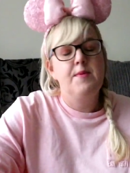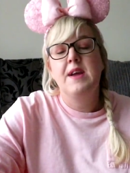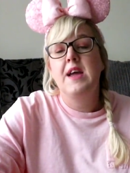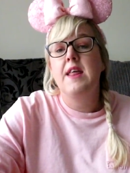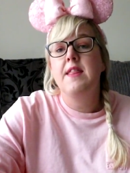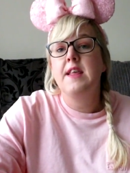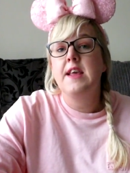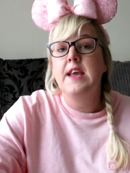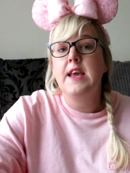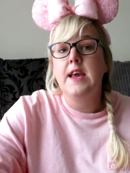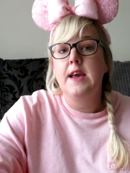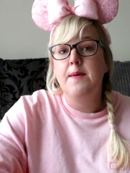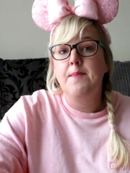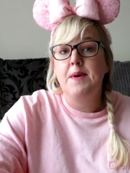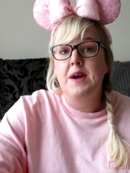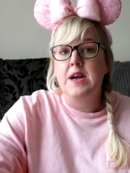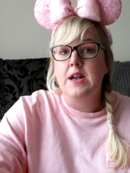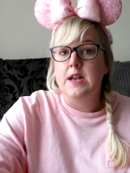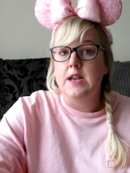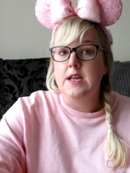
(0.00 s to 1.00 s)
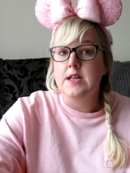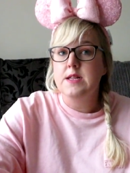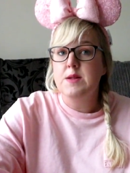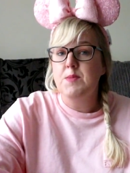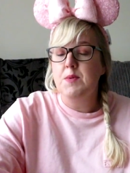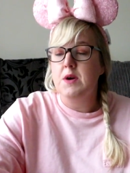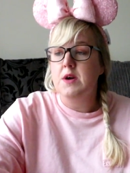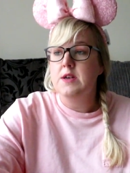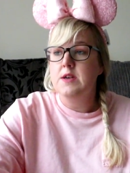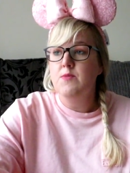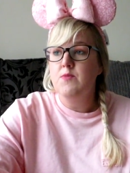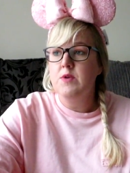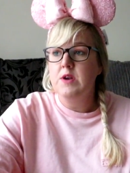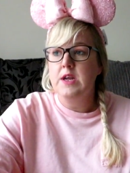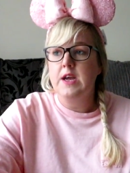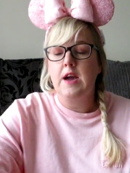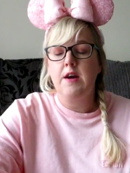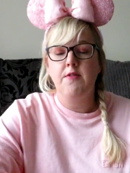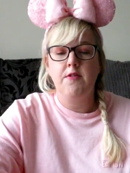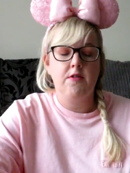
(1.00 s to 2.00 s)
we get the year magnets, but I didn't want
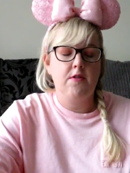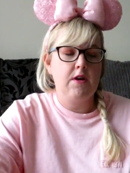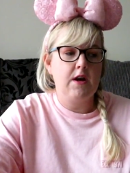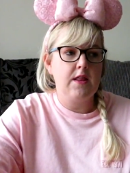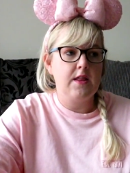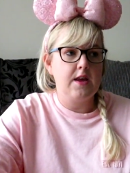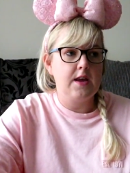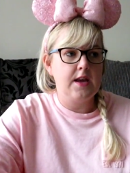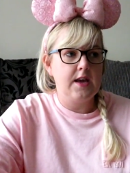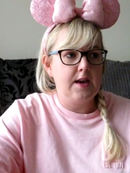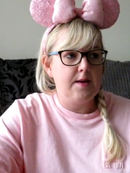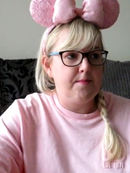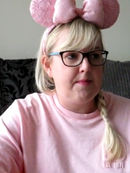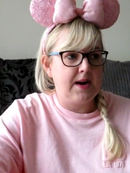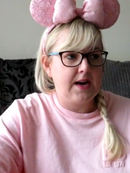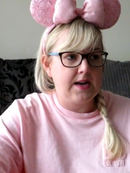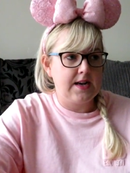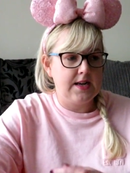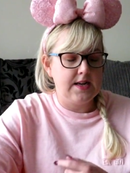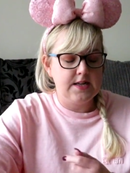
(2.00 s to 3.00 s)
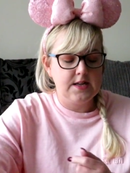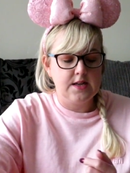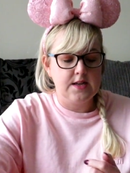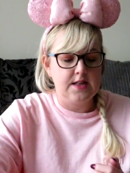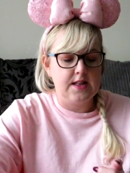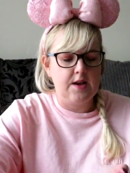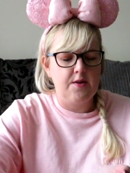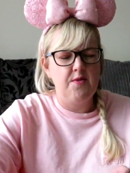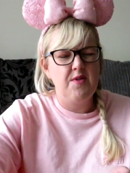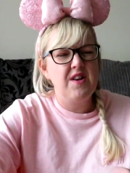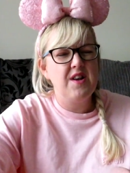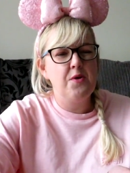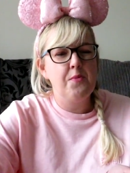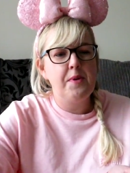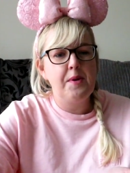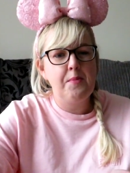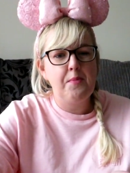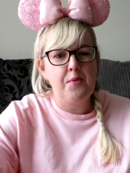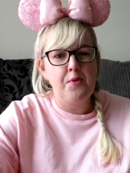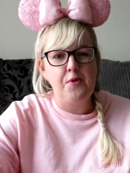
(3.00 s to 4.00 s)
to carry on getting the year magnets because they were a little
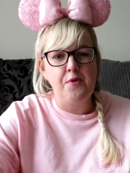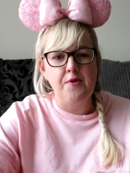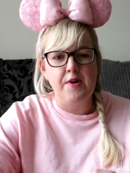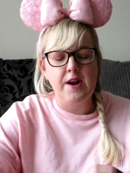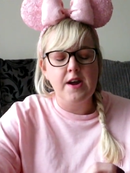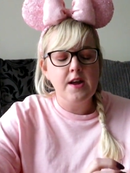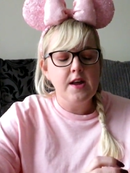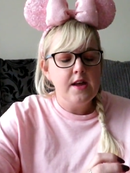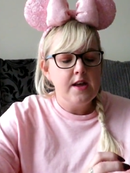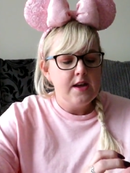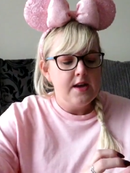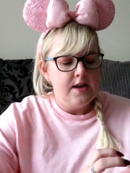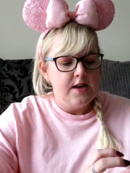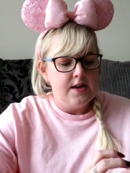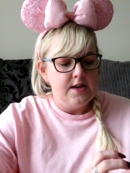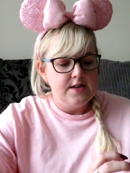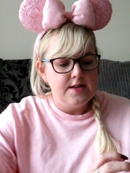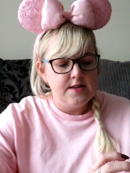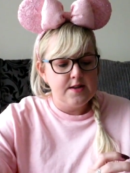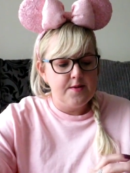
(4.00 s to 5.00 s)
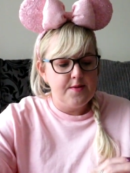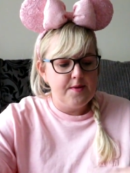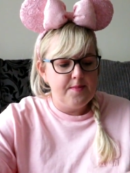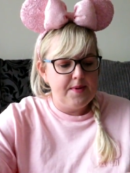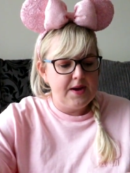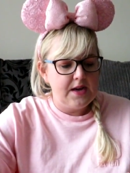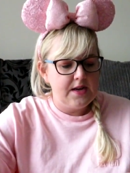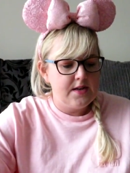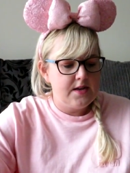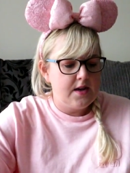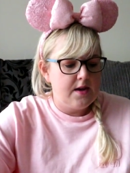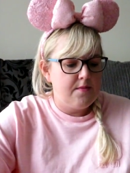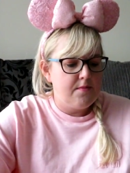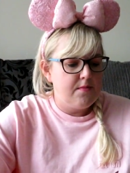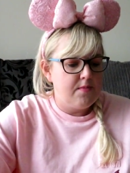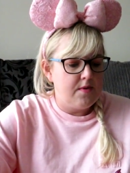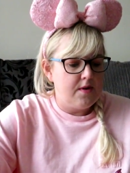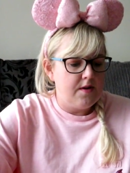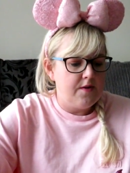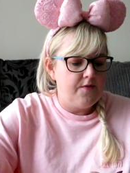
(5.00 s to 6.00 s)
bit boring. So we picked
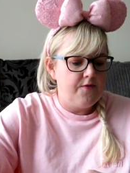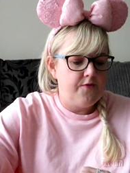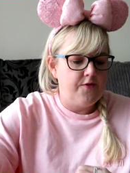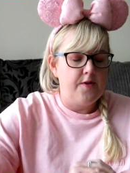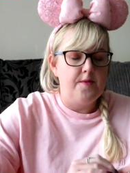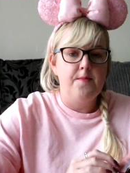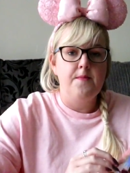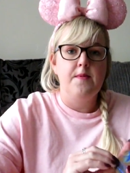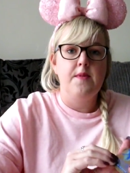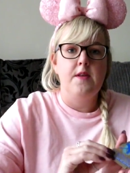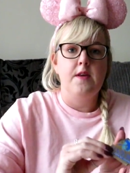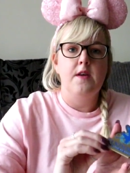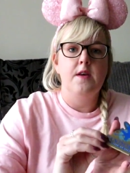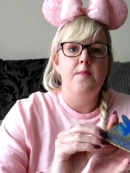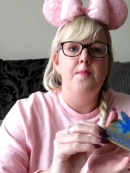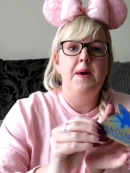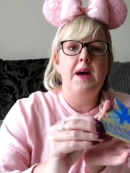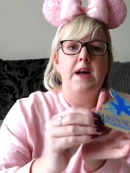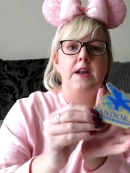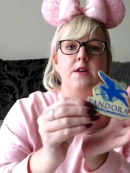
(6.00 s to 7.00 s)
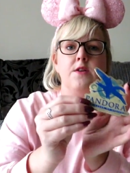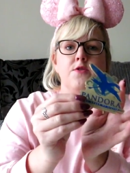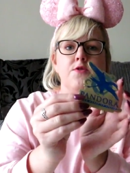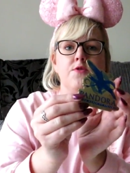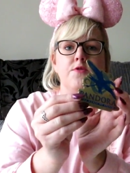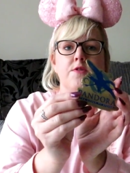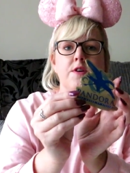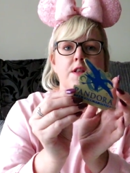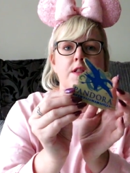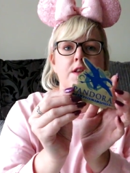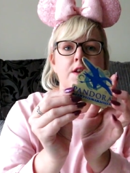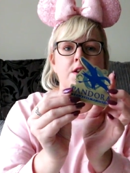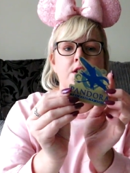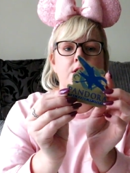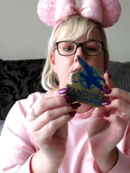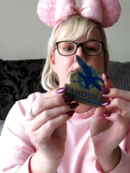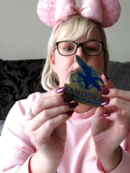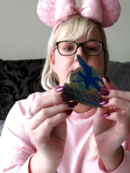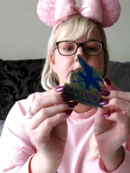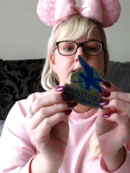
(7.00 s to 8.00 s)
up one from the Pandora, the
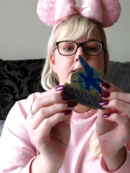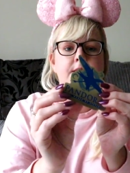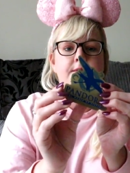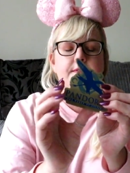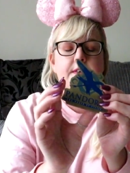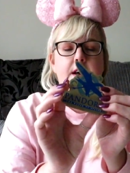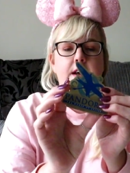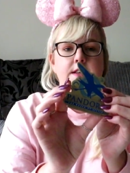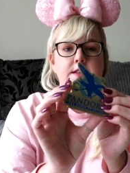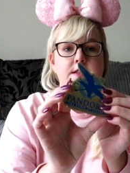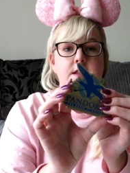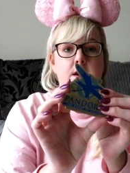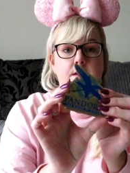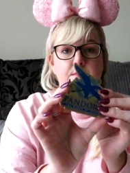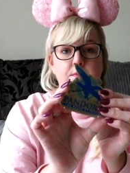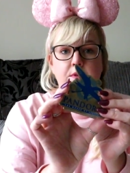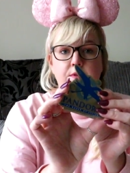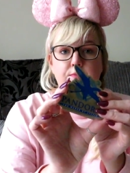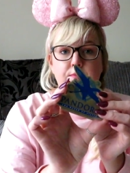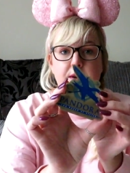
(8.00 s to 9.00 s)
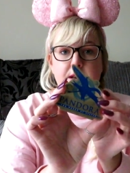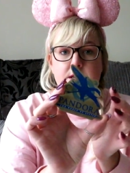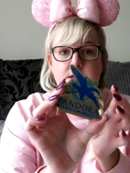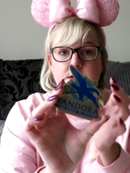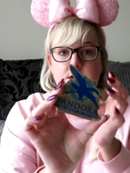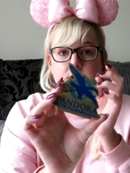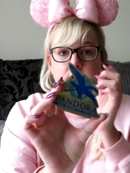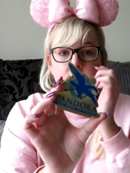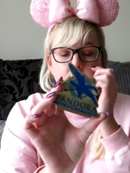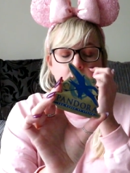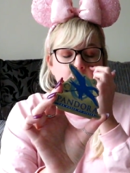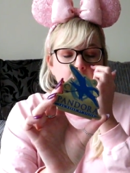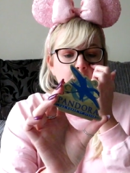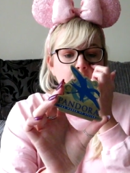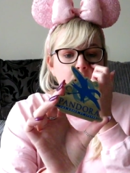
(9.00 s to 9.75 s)
new. This is the first time we've been to